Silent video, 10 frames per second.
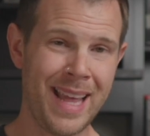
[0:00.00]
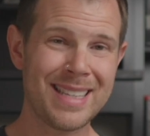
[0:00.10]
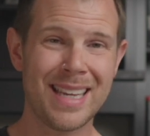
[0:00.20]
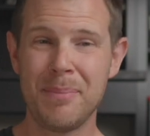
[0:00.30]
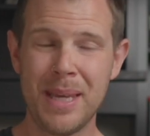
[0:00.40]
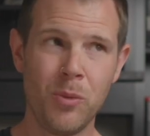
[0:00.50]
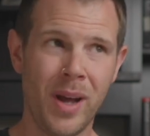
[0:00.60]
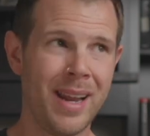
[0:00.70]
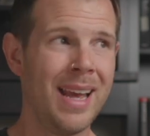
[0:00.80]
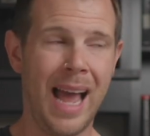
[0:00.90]
That's gonna be
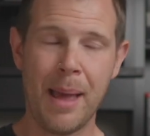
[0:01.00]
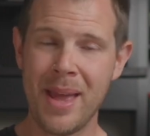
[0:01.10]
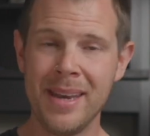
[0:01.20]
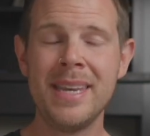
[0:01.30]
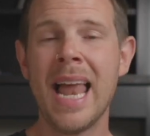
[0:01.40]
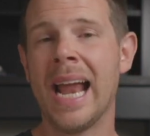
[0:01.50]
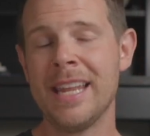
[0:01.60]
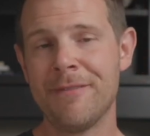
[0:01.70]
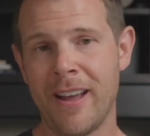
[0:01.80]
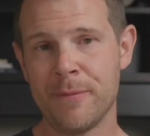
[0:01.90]
what I bet
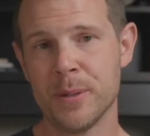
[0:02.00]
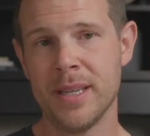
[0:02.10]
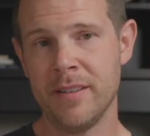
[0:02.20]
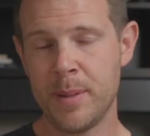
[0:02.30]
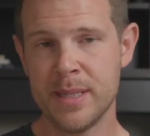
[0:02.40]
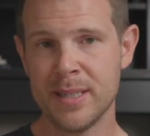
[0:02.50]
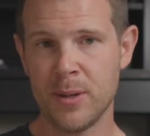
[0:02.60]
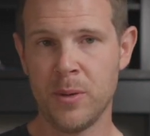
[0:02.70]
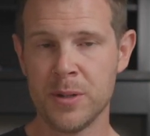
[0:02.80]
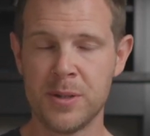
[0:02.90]
95% of business
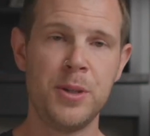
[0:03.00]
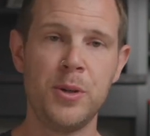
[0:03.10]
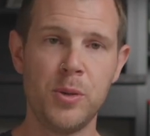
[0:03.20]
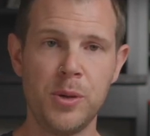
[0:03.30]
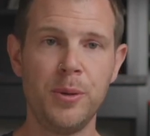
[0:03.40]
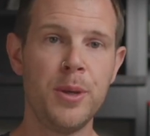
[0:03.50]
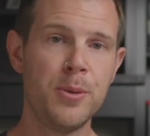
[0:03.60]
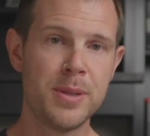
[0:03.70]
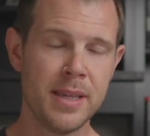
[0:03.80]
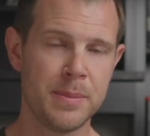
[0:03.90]
owners do who
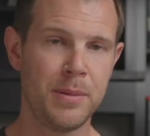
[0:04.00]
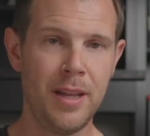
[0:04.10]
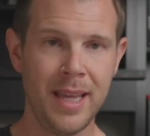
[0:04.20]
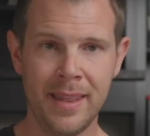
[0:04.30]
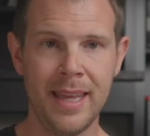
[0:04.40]
use this plugin.